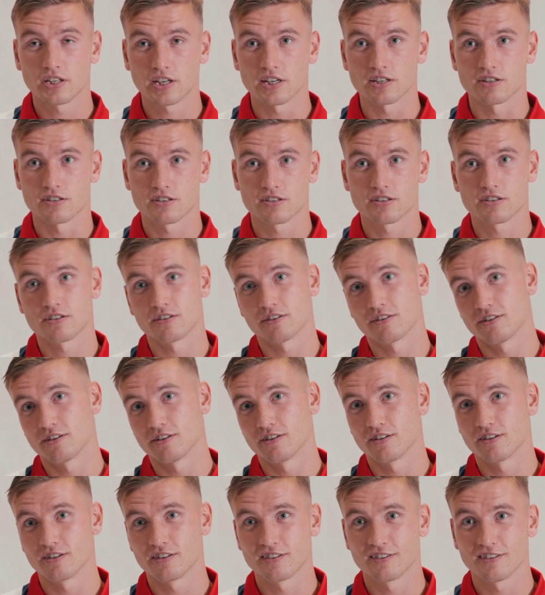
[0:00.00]
Yes,
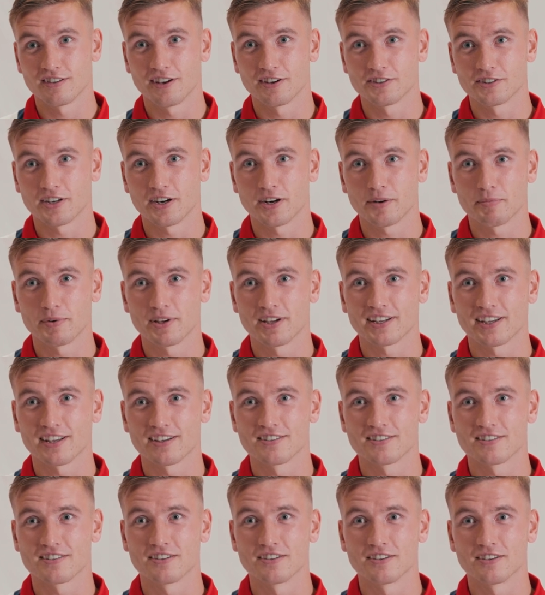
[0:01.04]
a derby
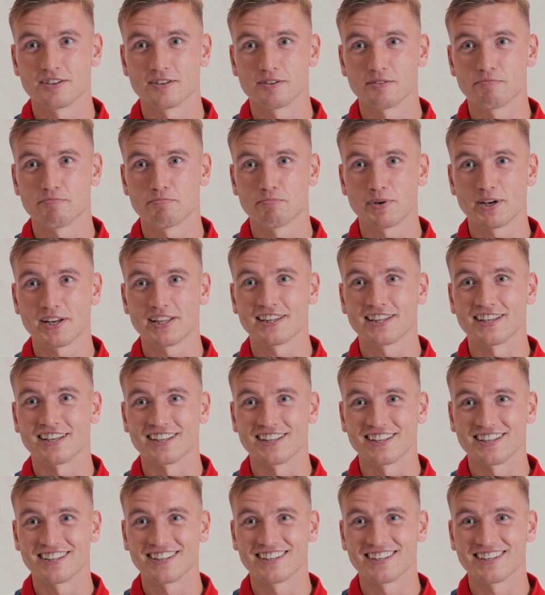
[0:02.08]
against Breda.